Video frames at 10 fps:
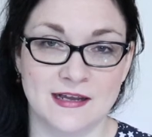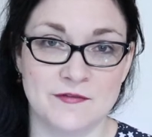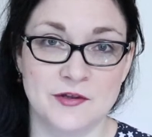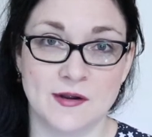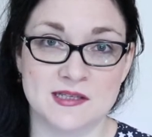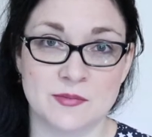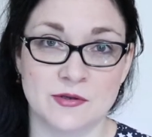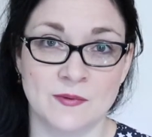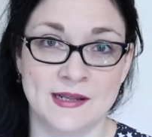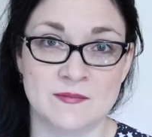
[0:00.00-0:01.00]
a few nights
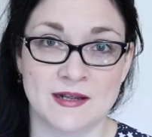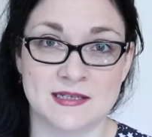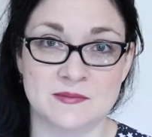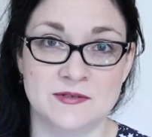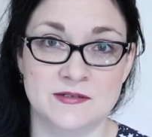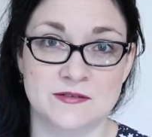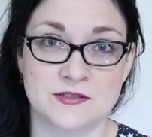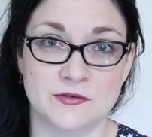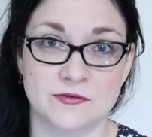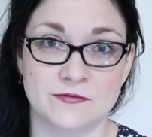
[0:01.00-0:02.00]
per week my husband
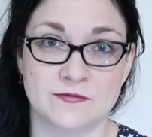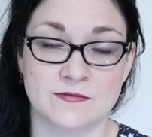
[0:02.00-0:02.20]
sort of